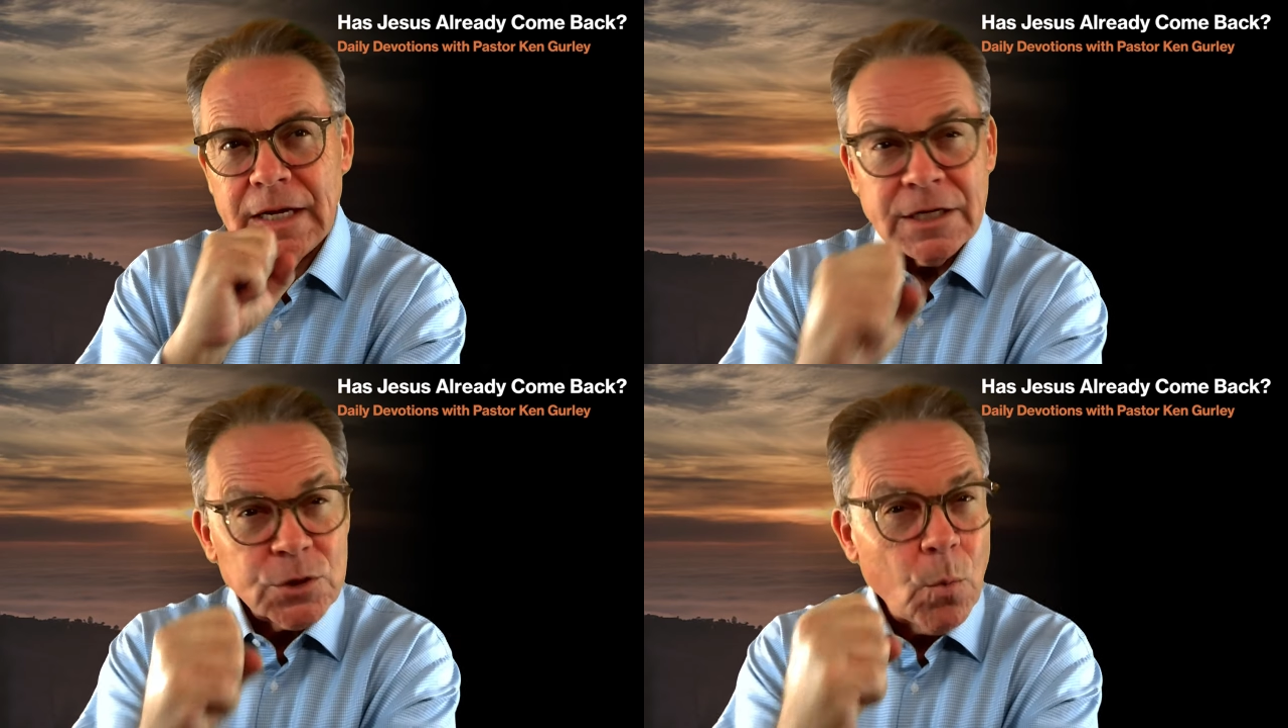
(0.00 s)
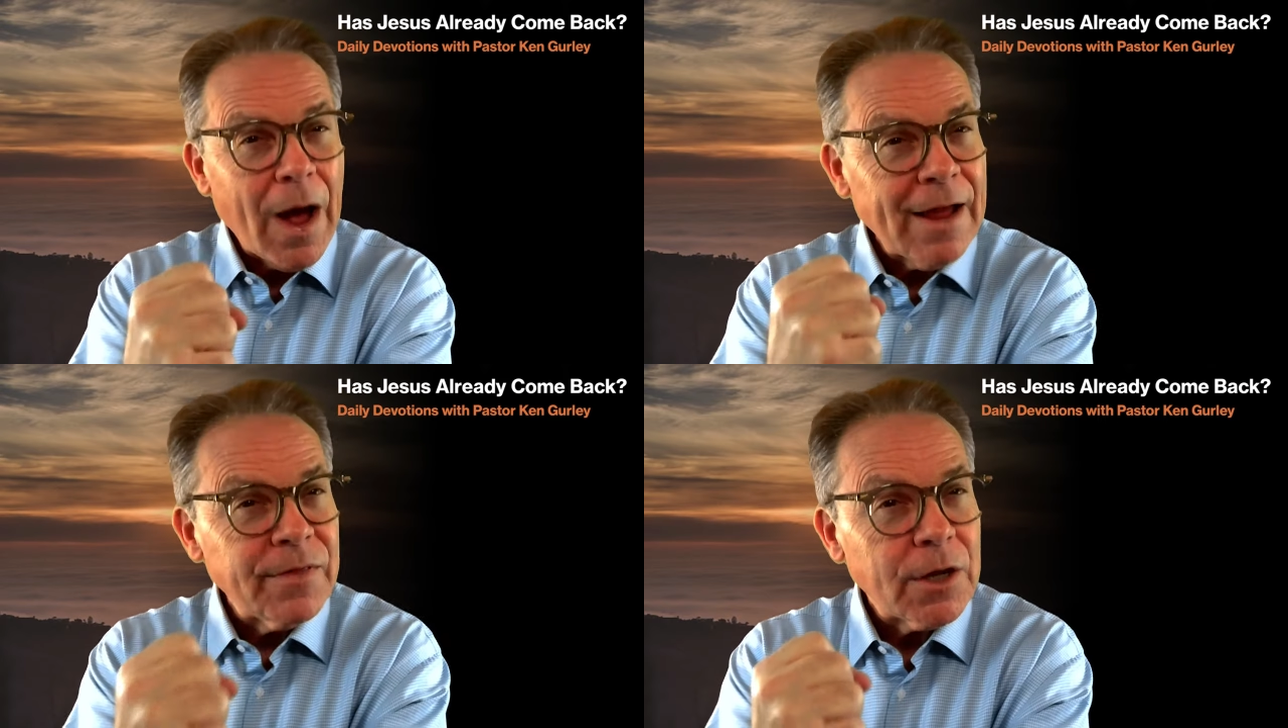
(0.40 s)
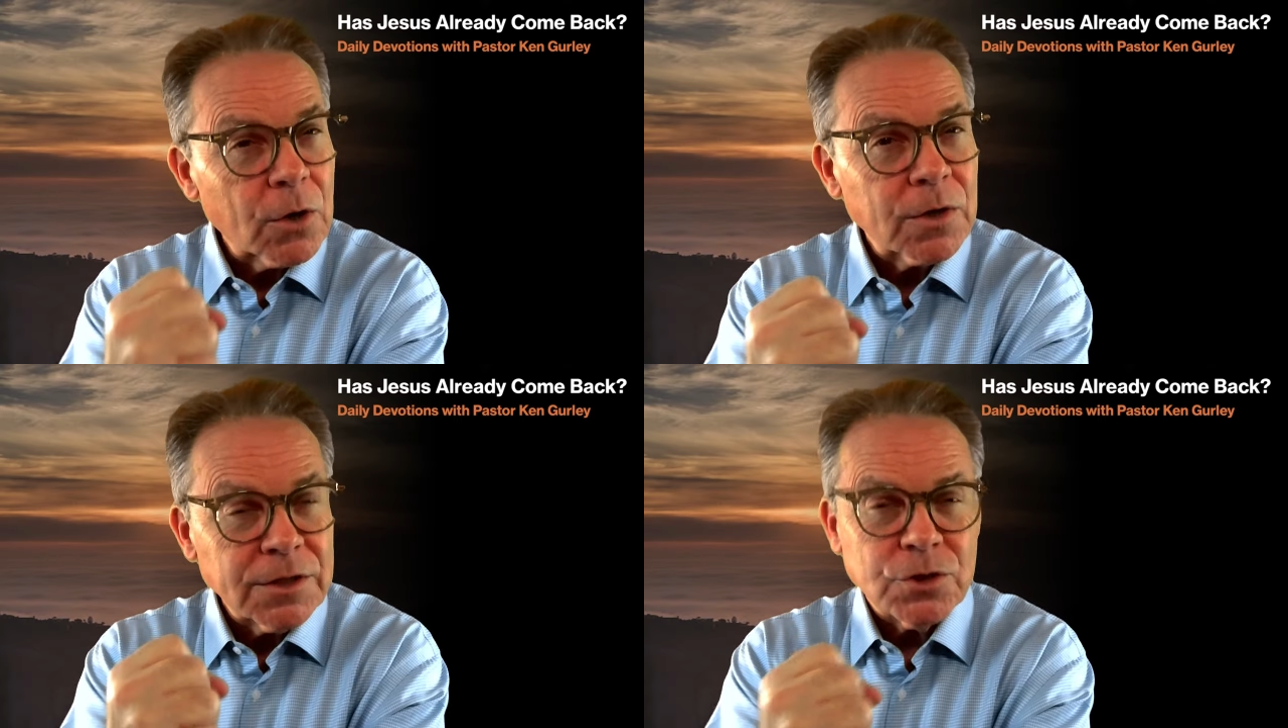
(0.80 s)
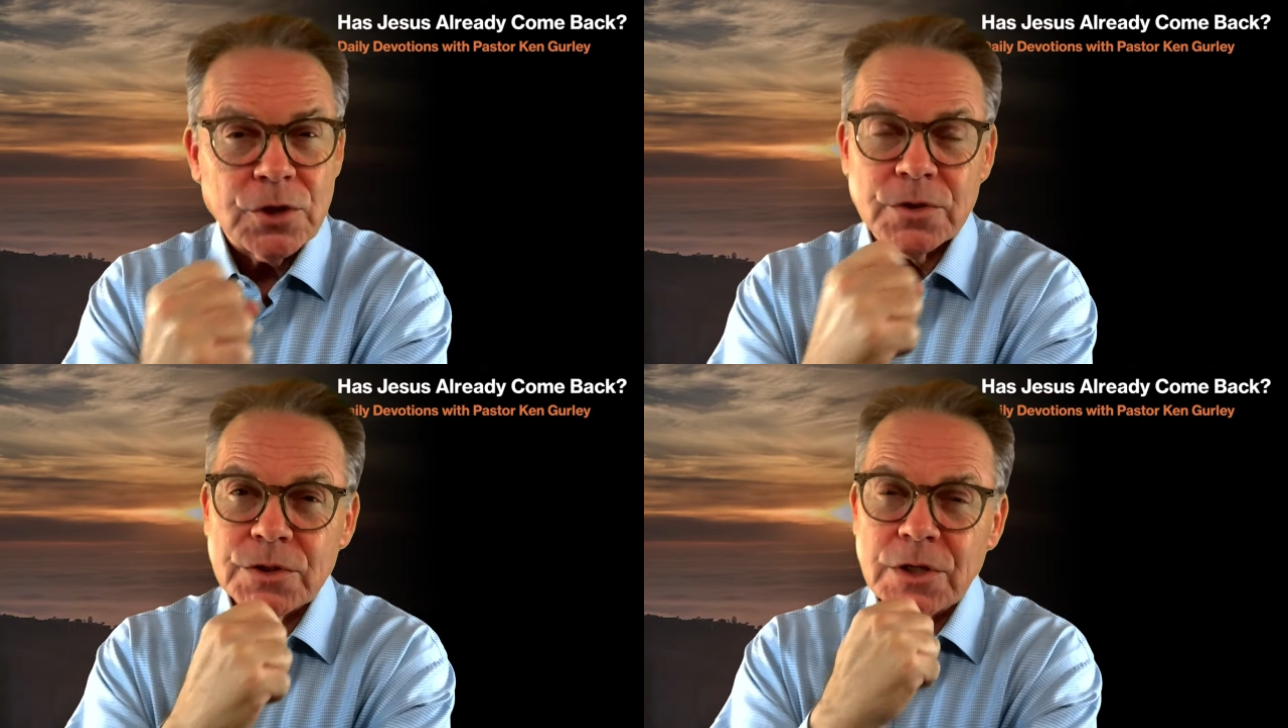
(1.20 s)
It's why the early
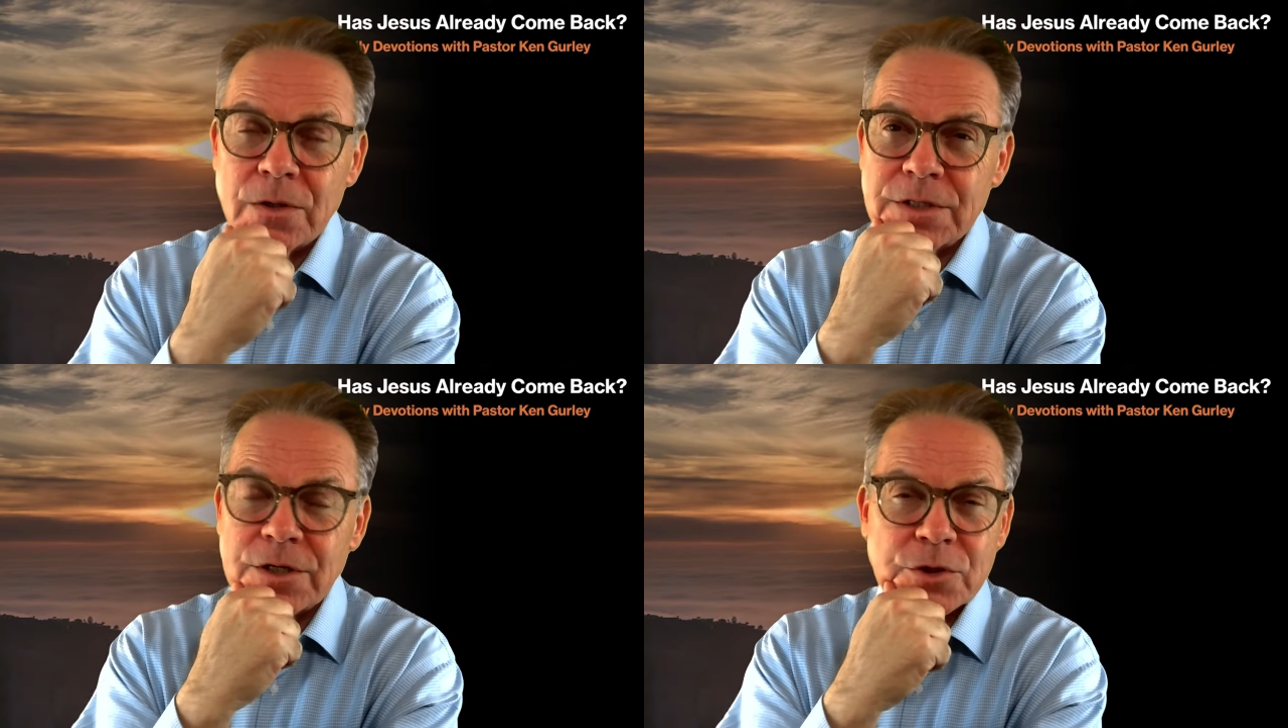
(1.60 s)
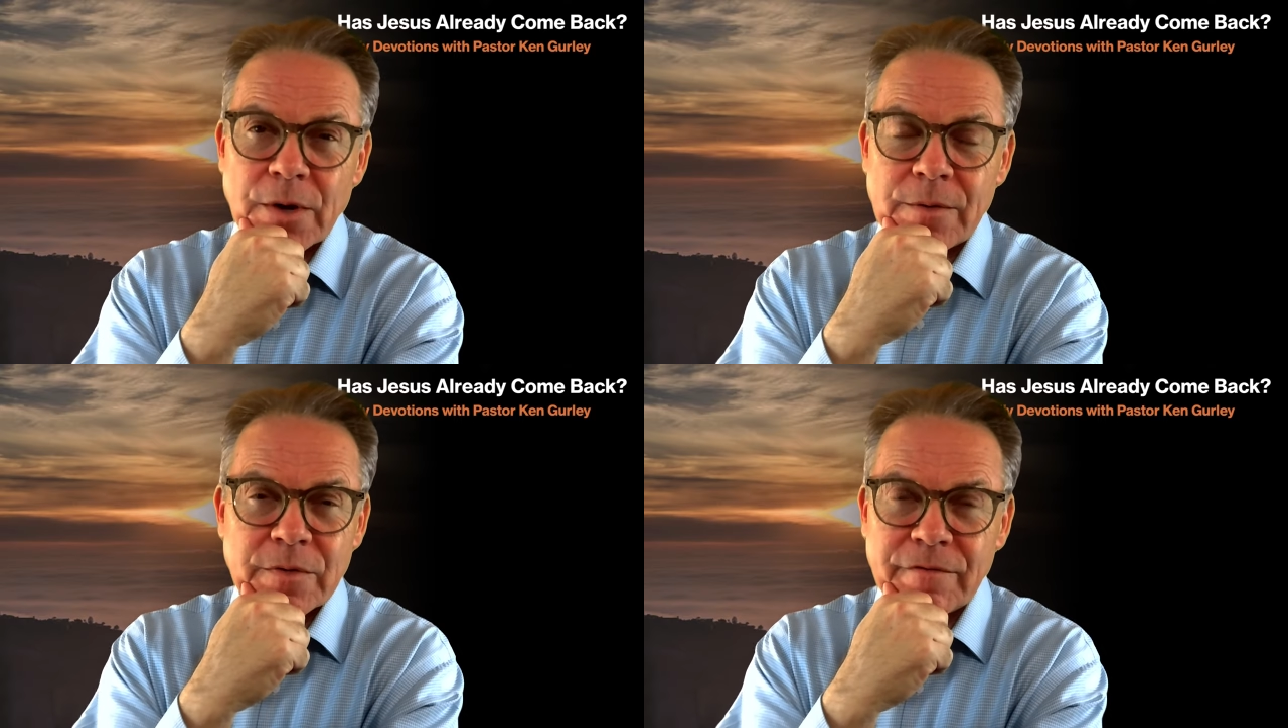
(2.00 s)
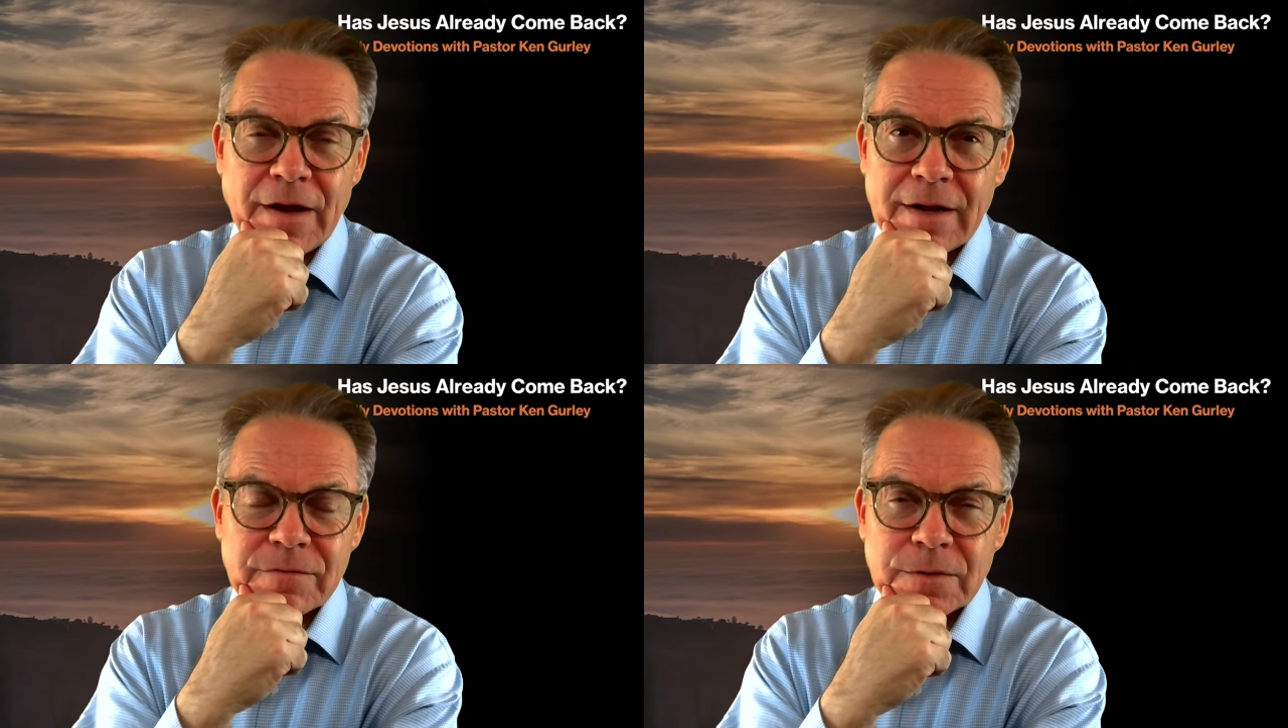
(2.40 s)
church saw such great revival,